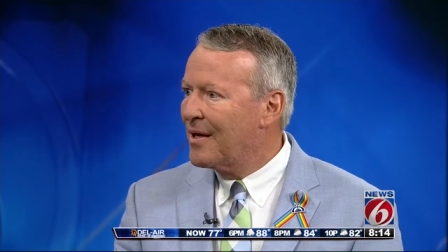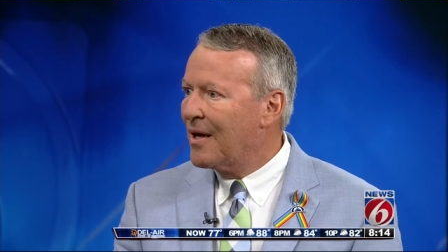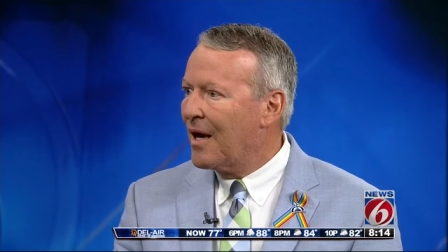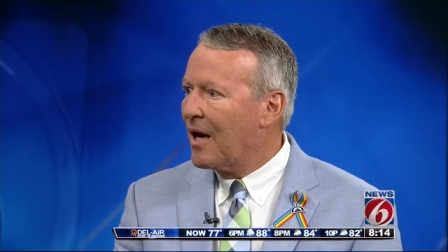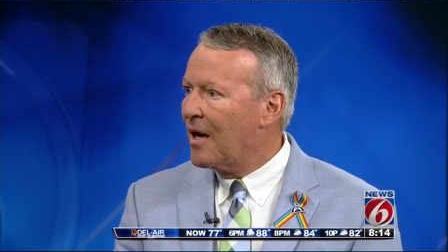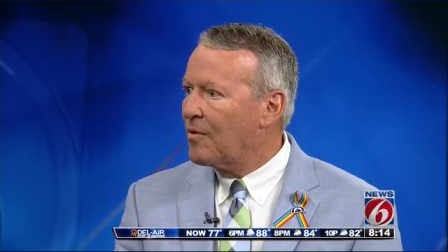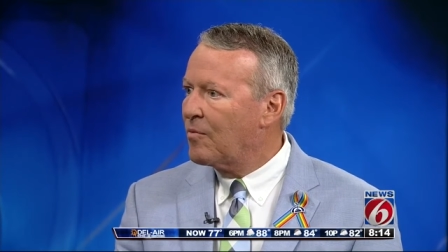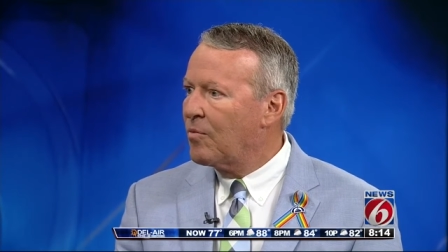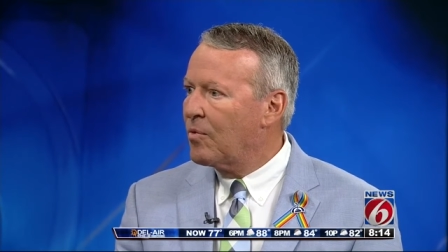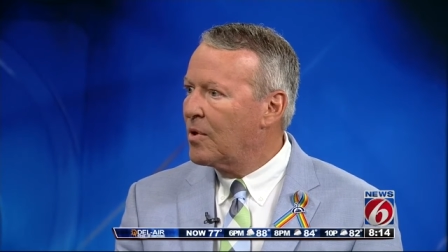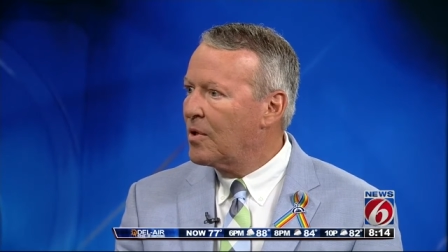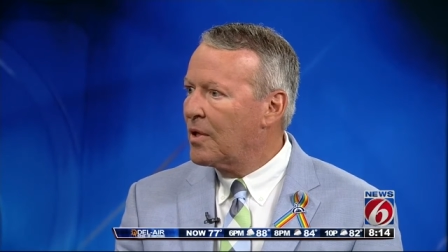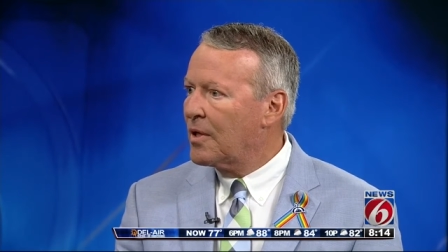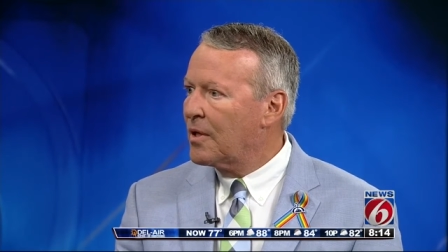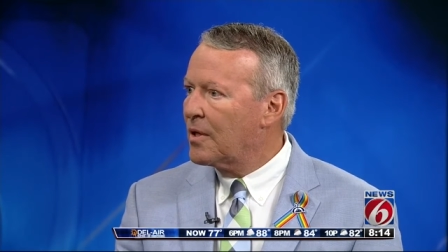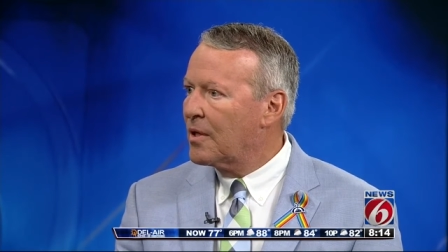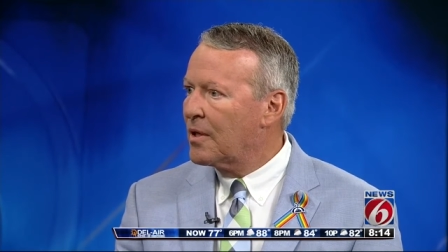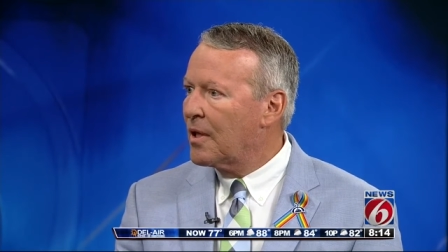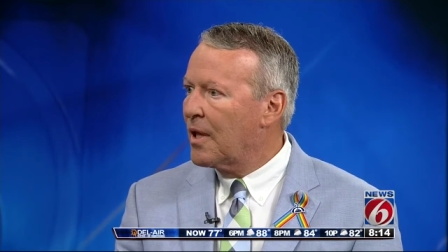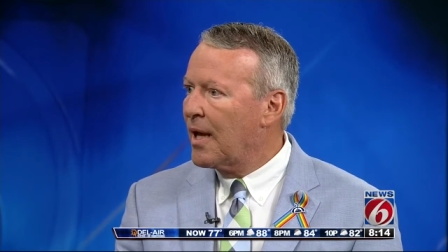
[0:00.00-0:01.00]
I'd
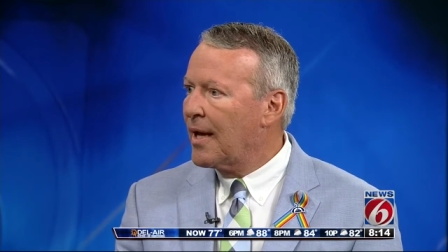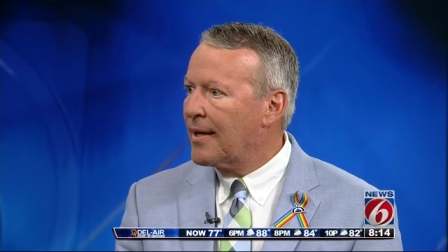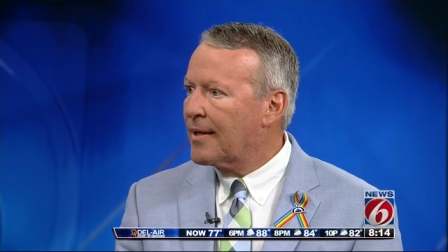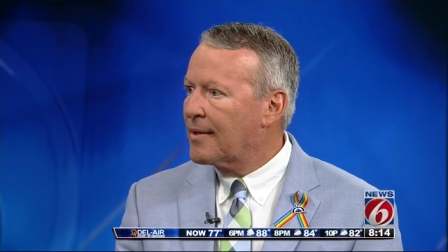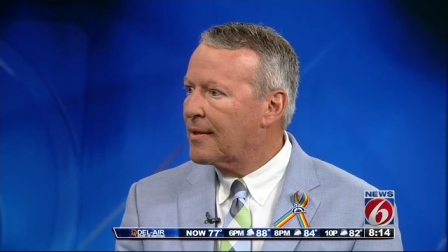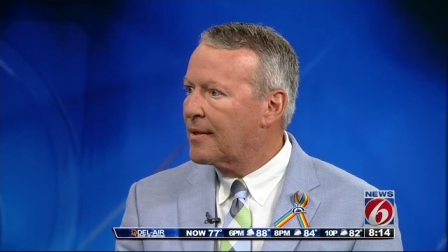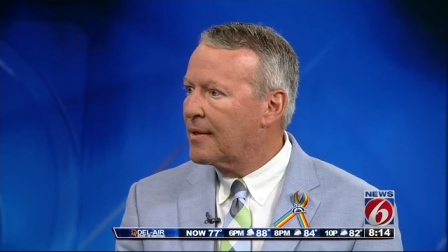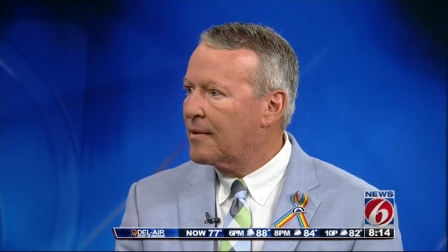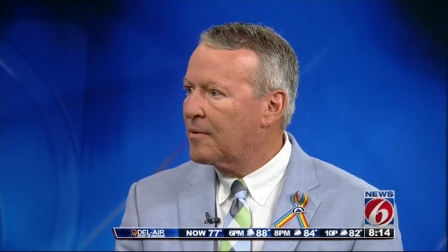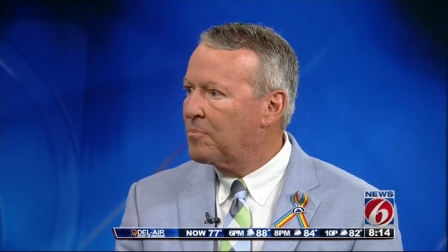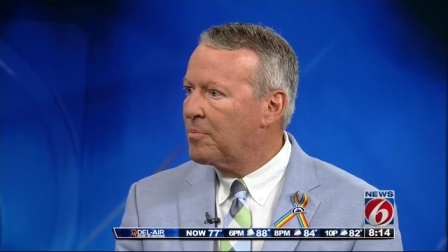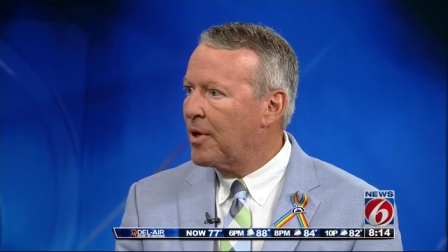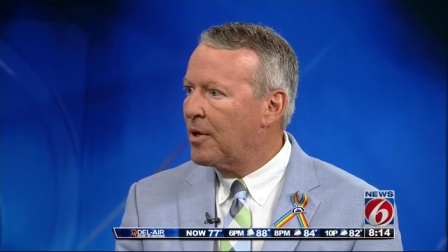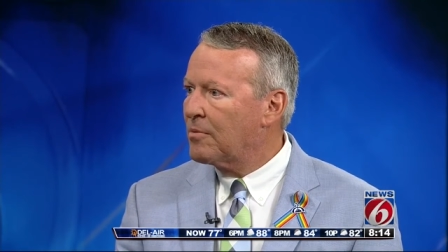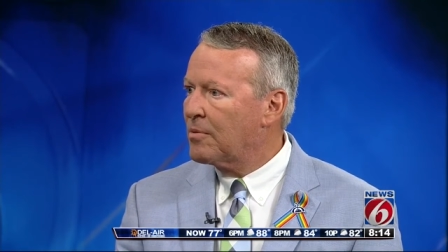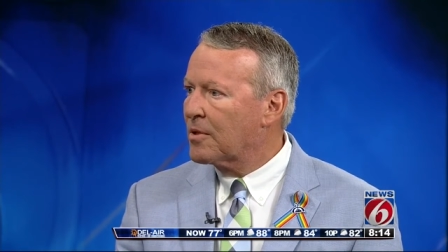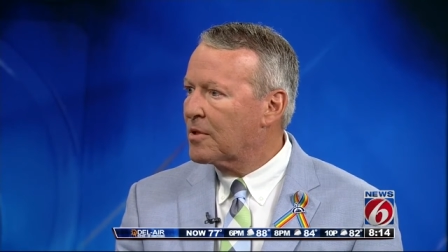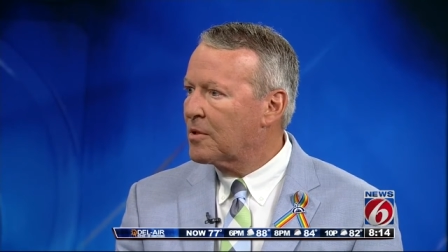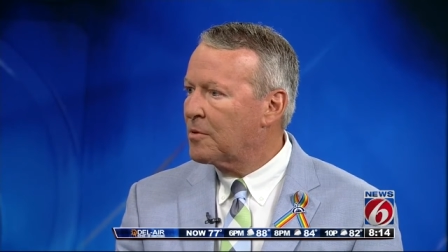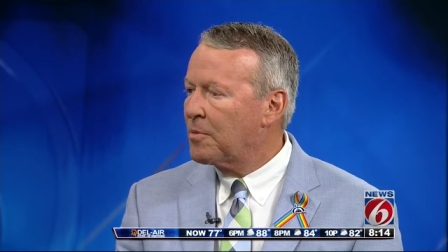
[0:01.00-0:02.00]
really like the
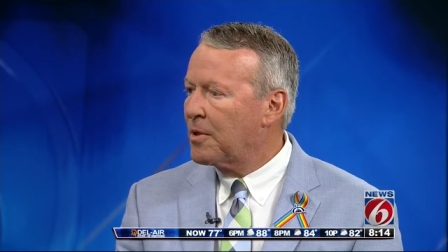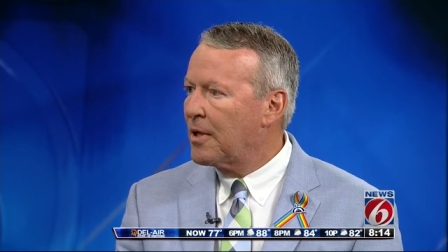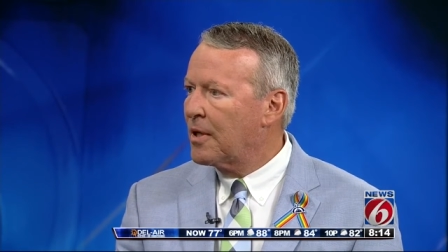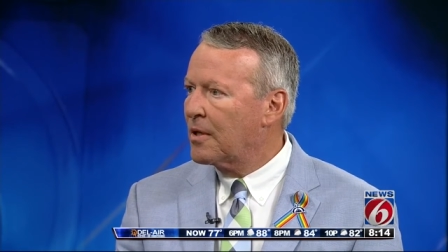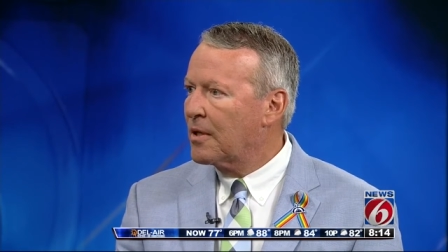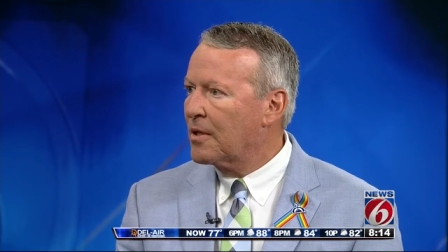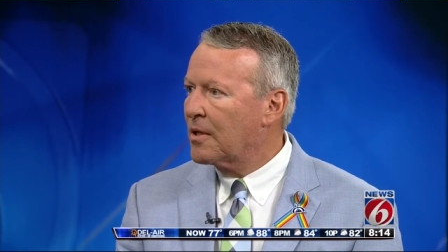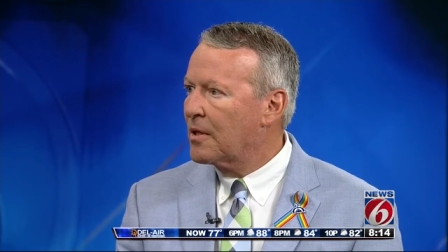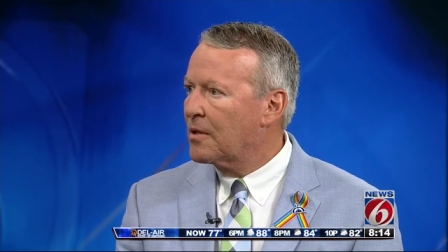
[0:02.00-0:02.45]
public to be able to get